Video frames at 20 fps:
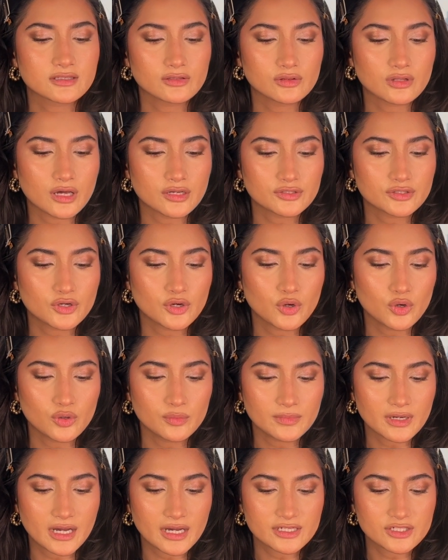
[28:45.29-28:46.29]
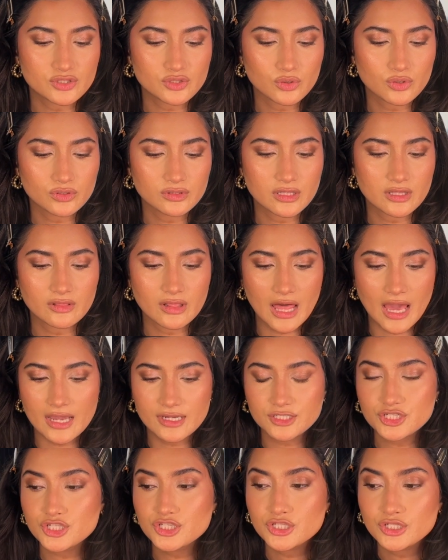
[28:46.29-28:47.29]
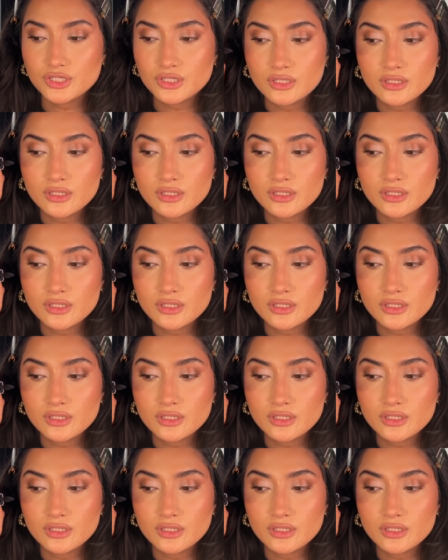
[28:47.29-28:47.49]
Lancome Idol Lash.